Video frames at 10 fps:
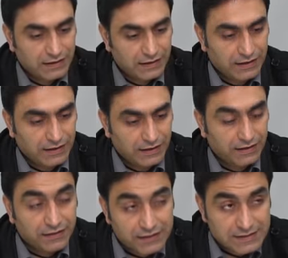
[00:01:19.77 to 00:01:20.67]

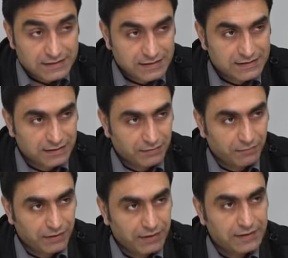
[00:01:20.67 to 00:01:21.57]
and this
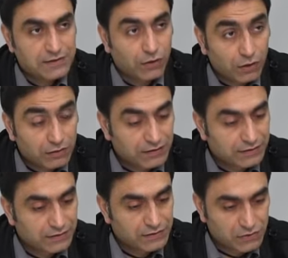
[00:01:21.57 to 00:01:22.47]
system is
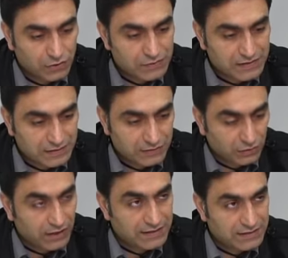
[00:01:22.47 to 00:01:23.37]
already shows
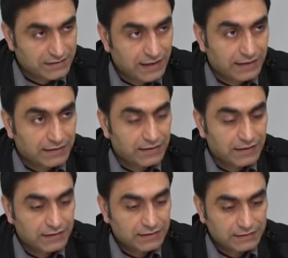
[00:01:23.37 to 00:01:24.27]
to us that
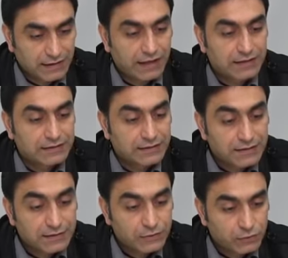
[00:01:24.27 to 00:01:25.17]
there
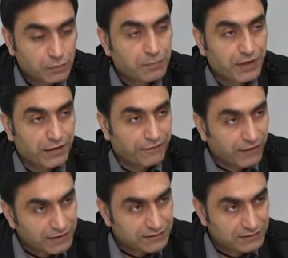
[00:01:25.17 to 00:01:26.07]
need to be a
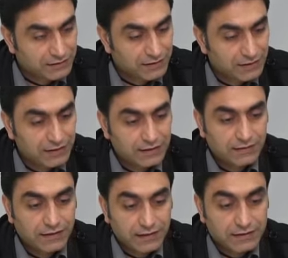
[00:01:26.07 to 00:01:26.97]
finder,
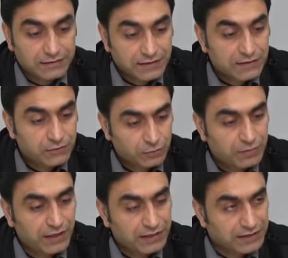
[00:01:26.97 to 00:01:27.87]
there need to
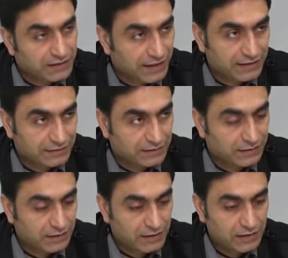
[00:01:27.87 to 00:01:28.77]
be a creator.
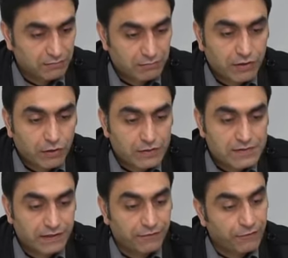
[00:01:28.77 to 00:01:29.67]

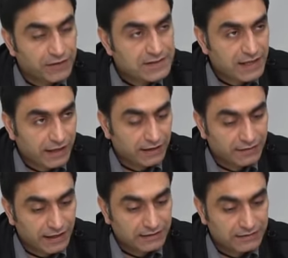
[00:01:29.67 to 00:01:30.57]
Because if we say
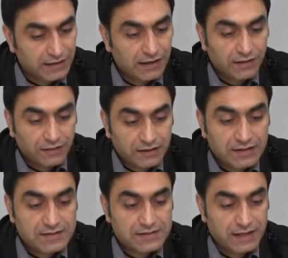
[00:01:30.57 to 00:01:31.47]
that
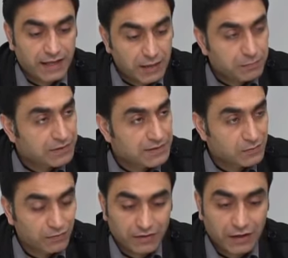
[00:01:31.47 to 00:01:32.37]
things
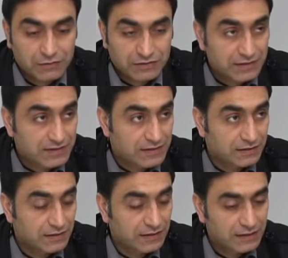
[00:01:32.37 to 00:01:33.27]
happens without
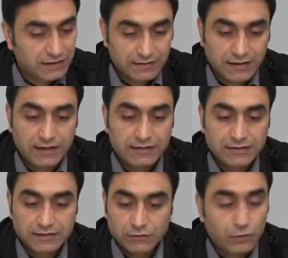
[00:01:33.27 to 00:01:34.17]
reason, then
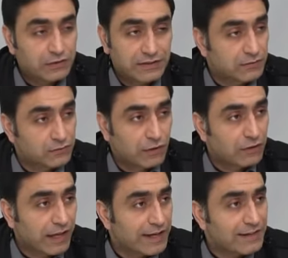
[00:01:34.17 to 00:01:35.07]
no need to
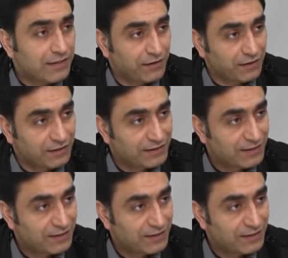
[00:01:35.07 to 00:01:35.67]
talk anything.